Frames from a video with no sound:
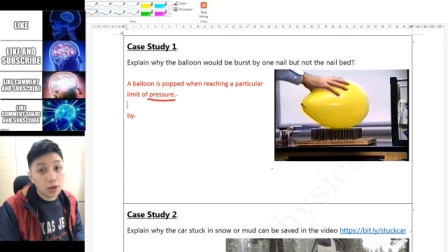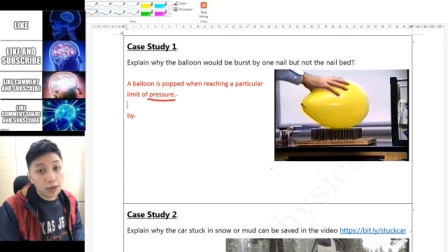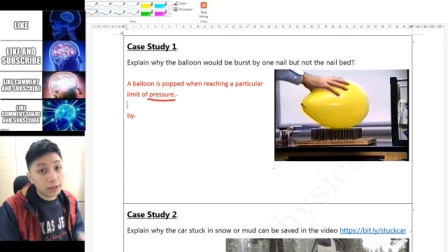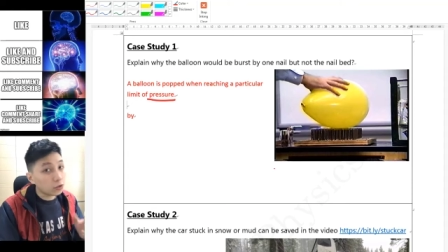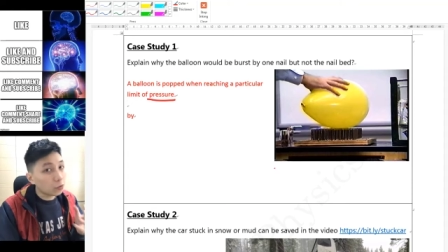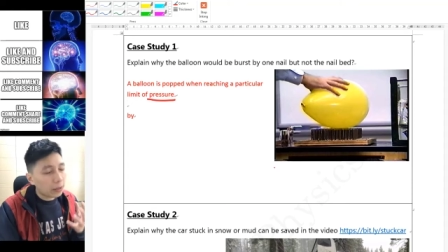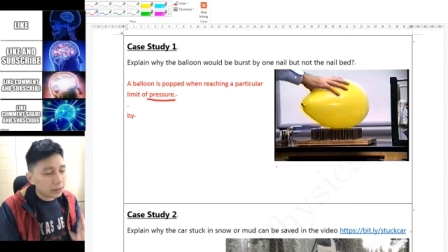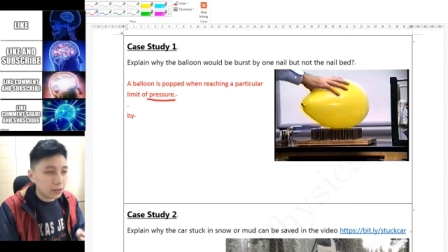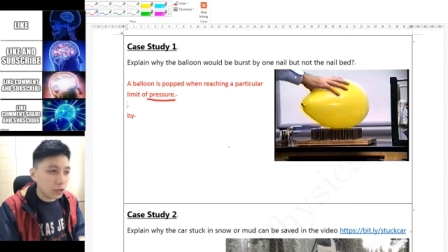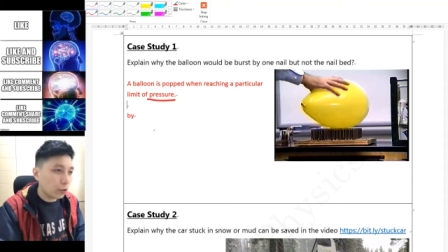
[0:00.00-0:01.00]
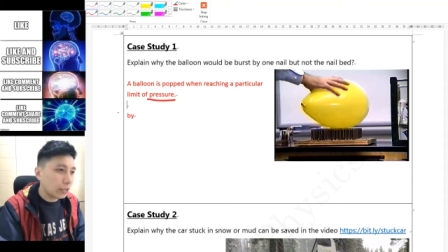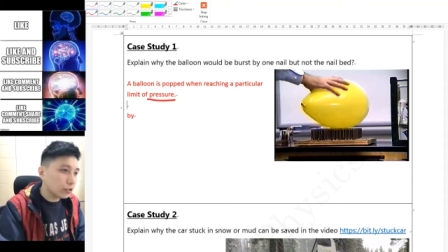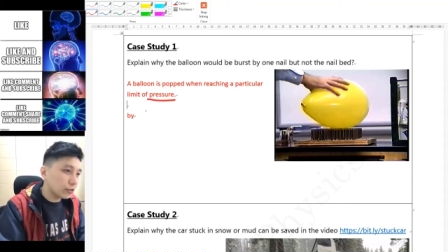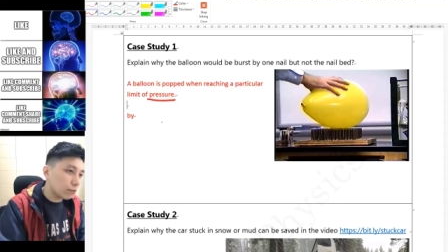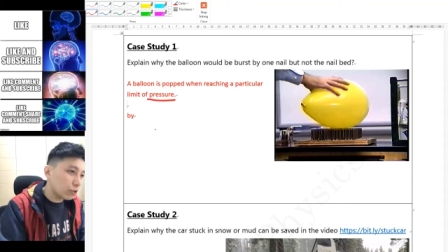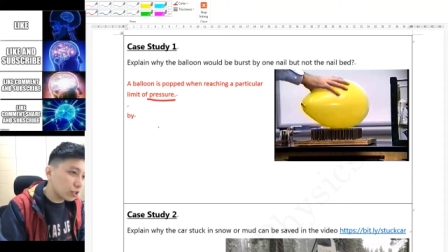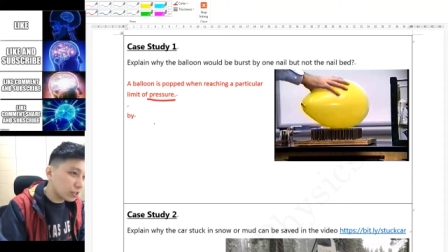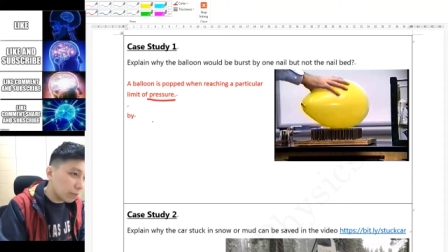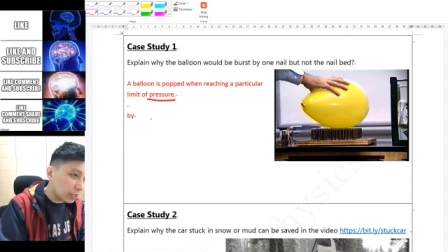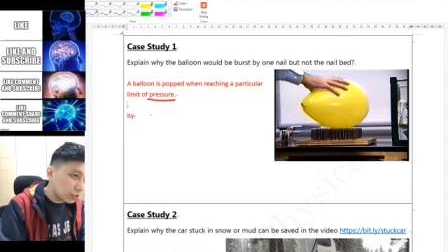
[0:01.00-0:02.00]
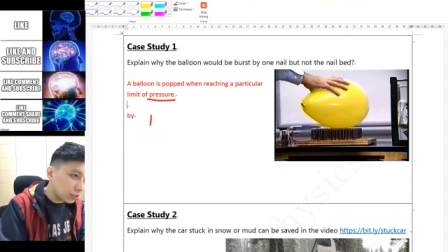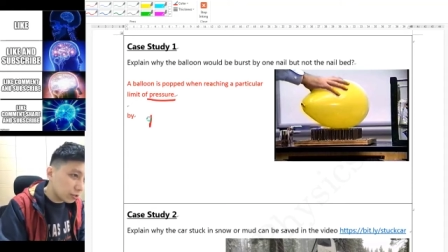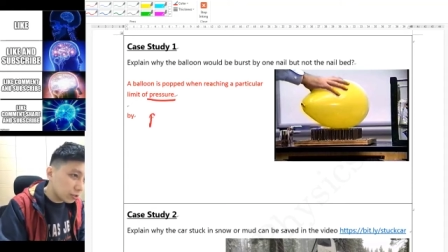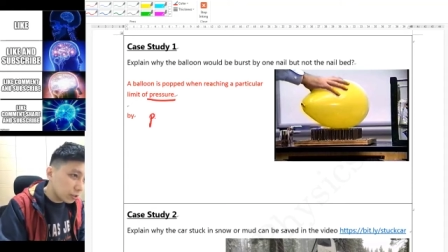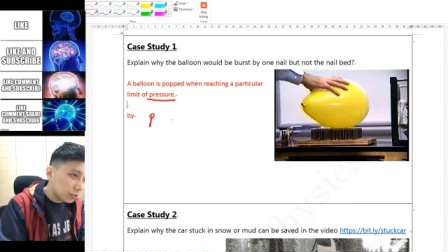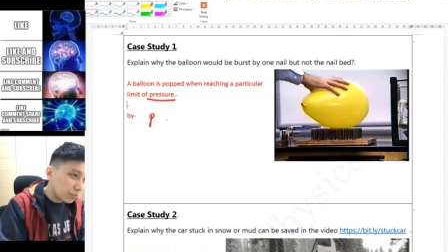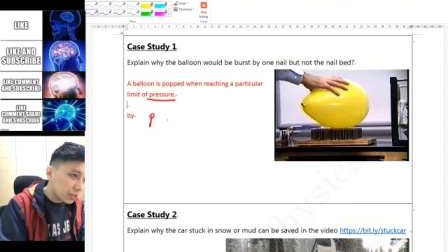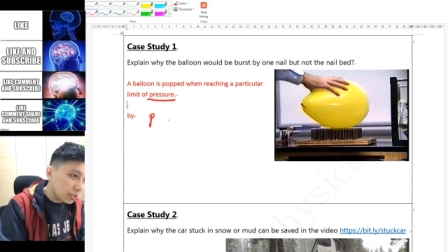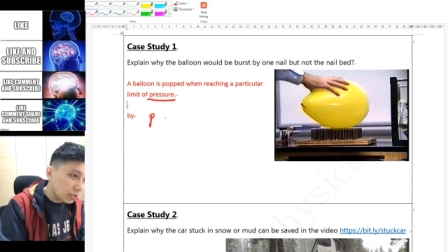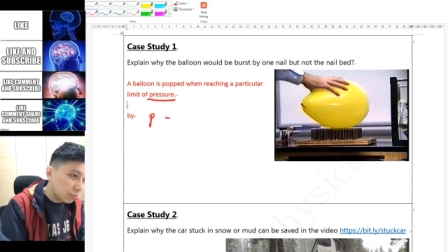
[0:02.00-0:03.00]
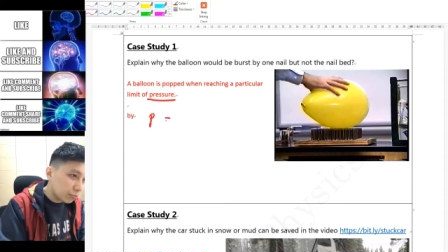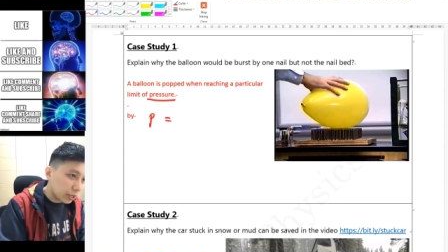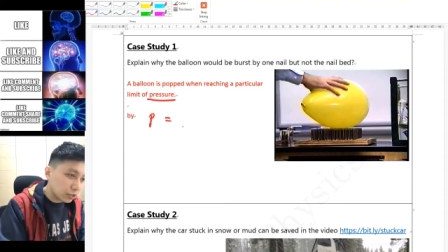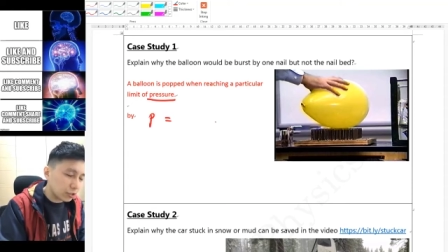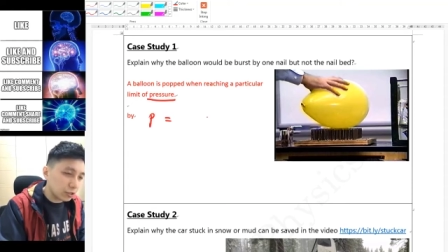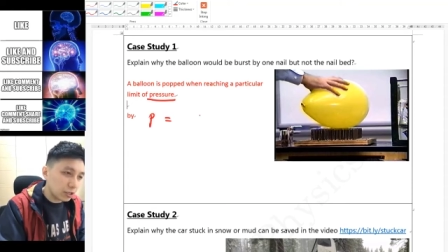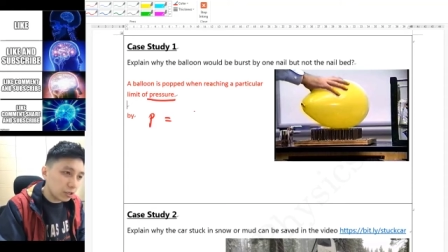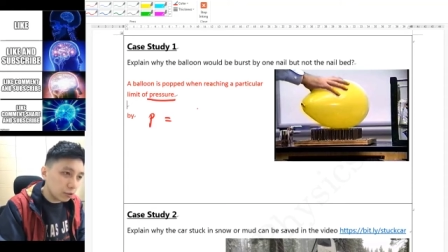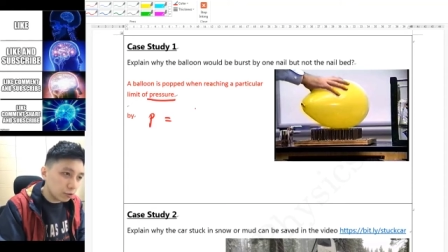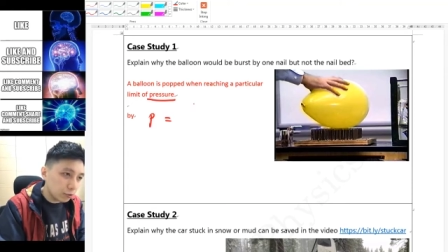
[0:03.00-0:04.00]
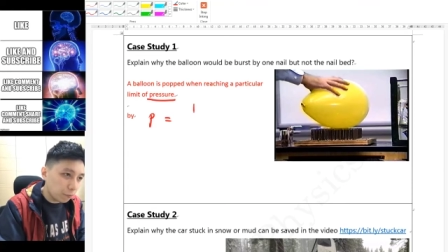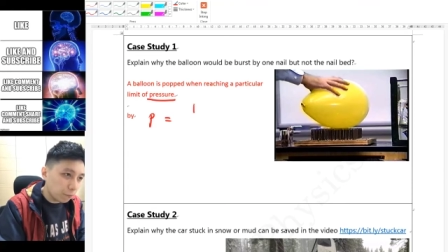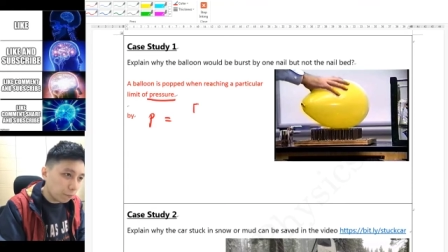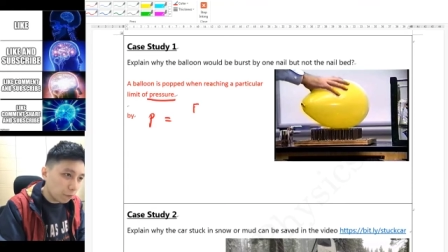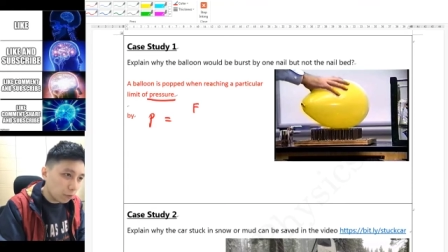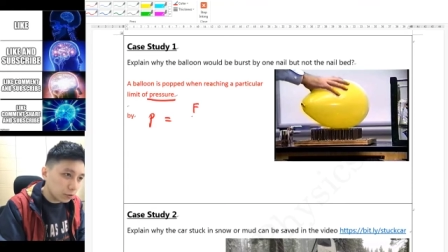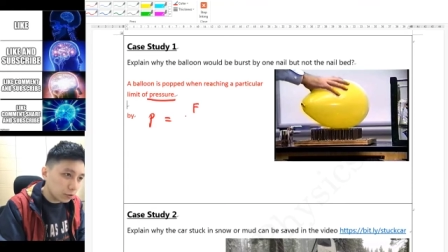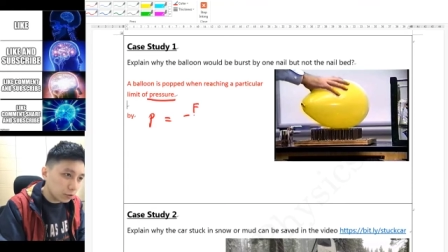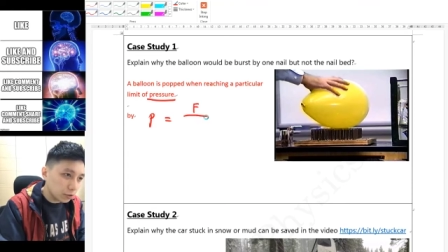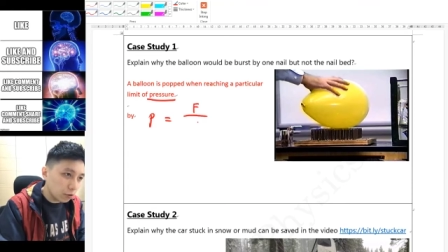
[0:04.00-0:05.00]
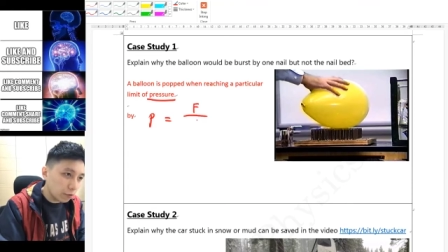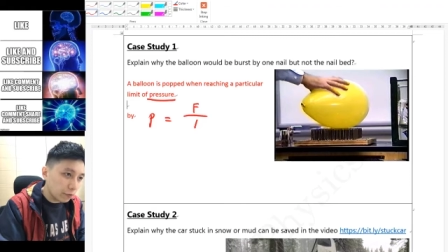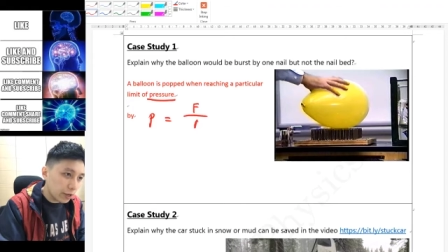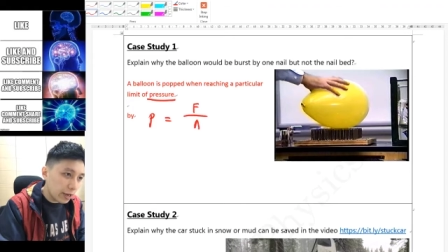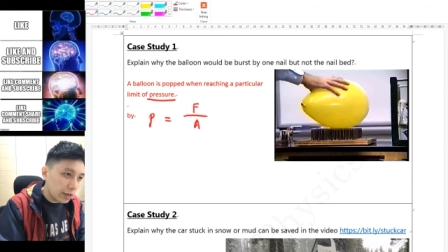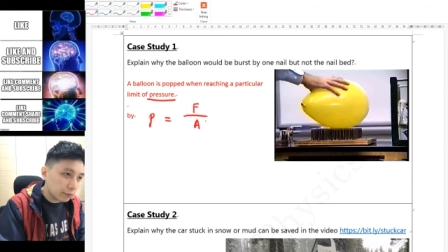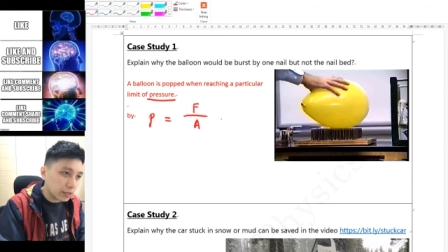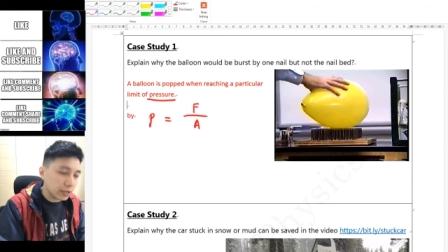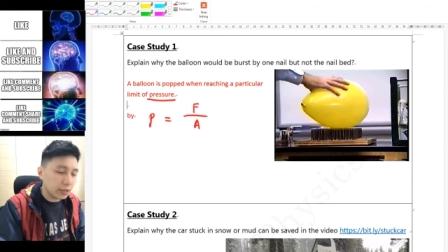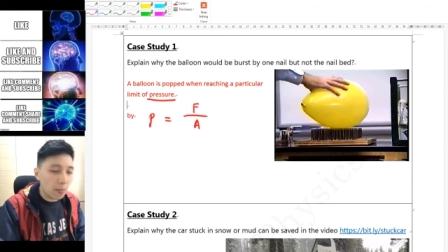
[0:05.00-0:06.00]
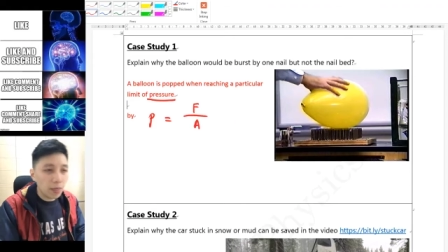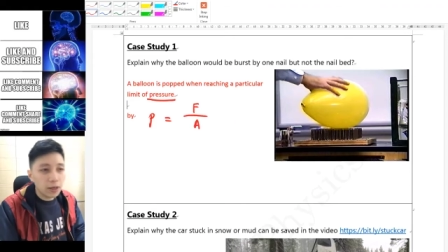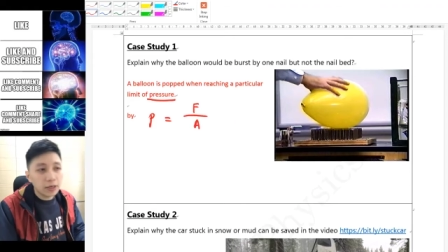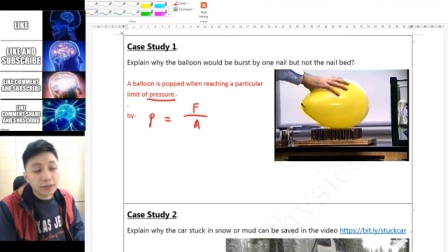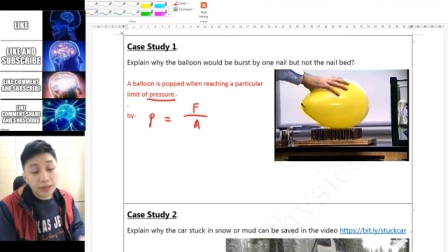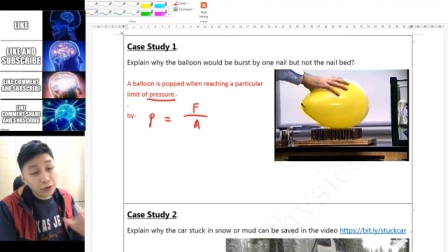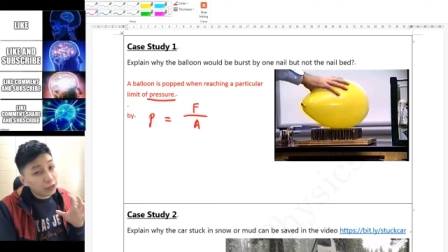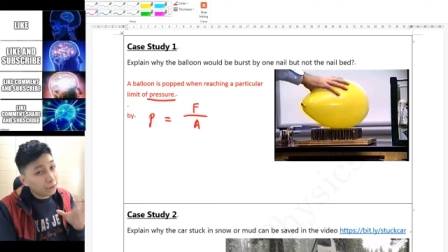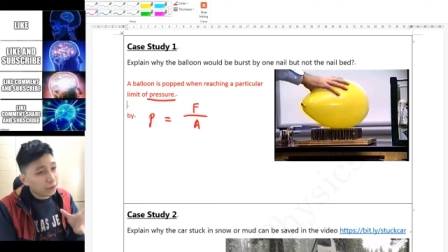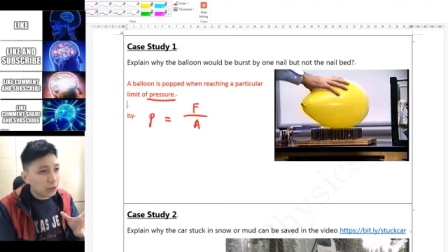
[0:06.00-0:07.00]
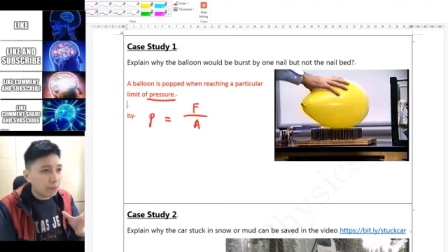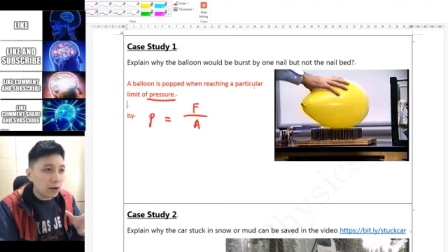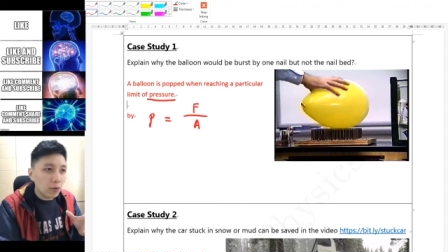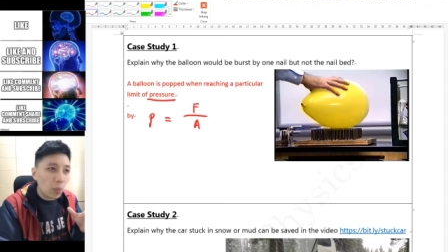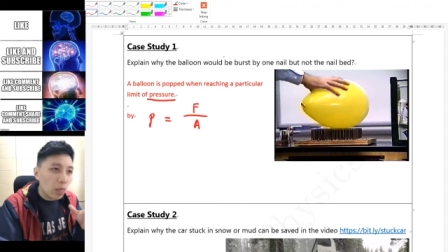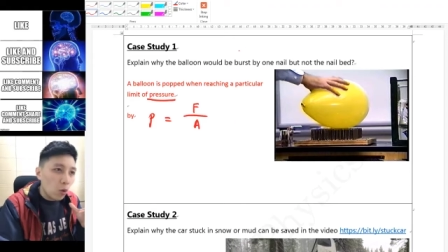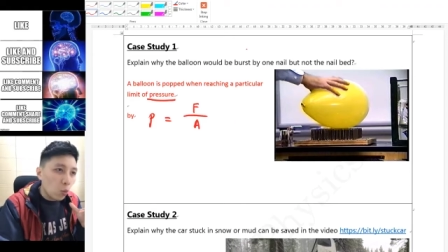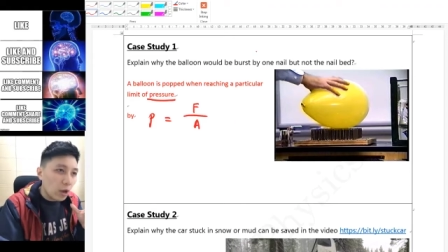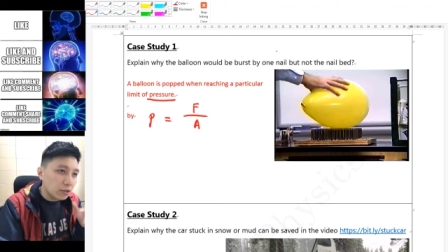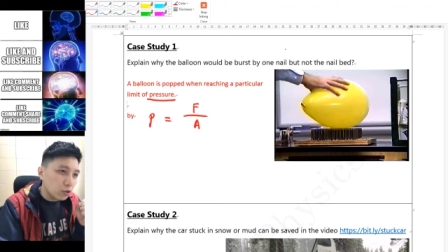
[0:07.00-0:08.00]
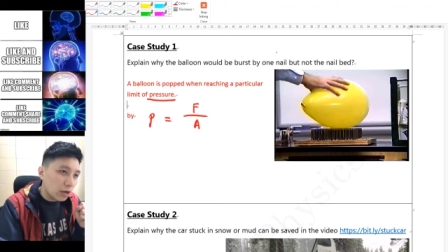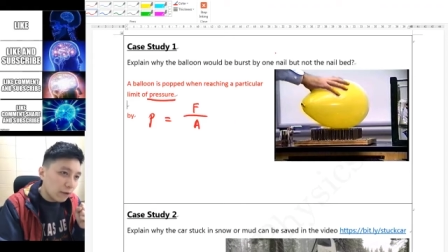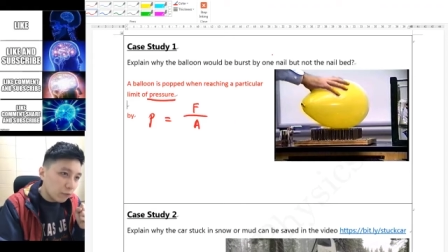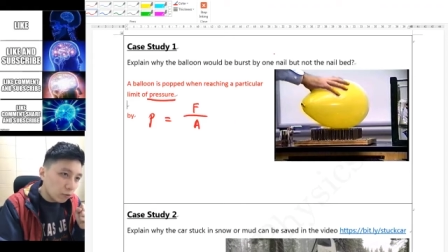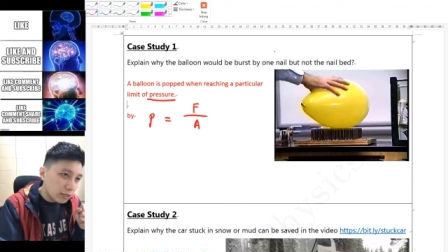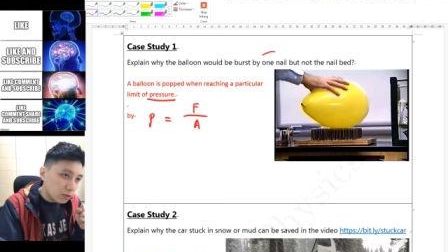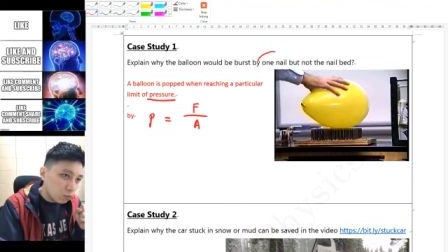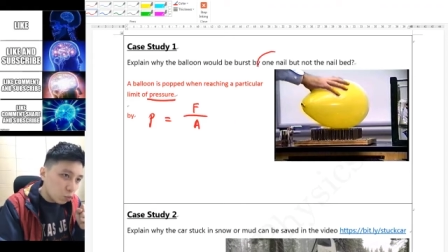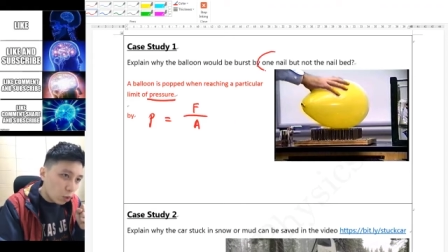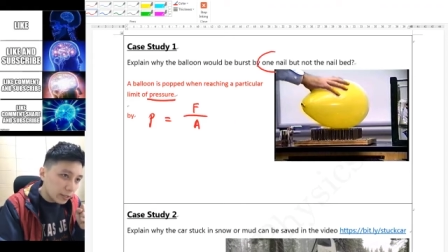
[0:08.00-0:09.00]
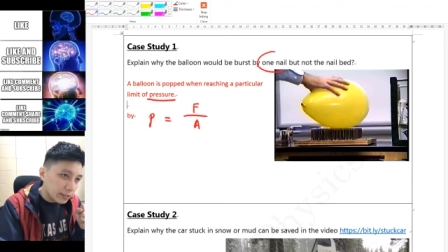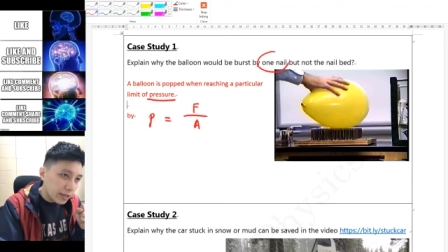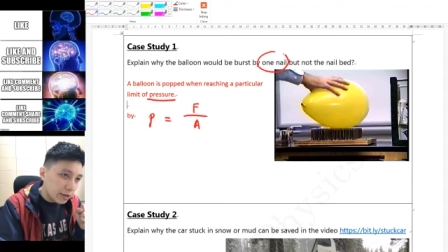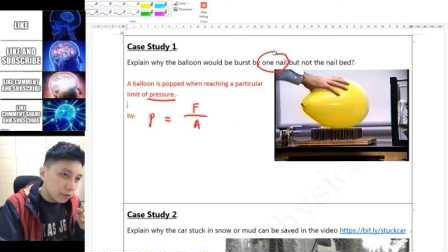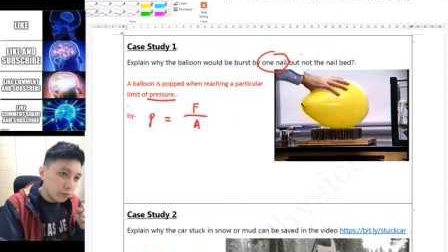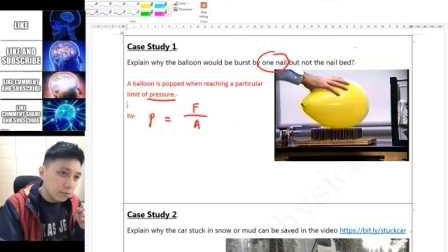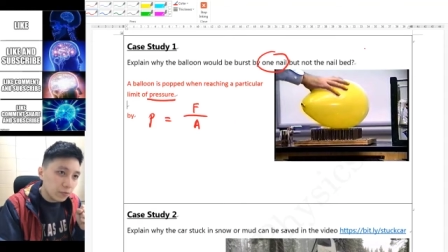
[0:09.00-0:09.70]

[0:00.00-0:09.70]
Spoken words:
And so by the equation that we just mentioned, P pressure equal to force over area, then you can think about when you have only one nail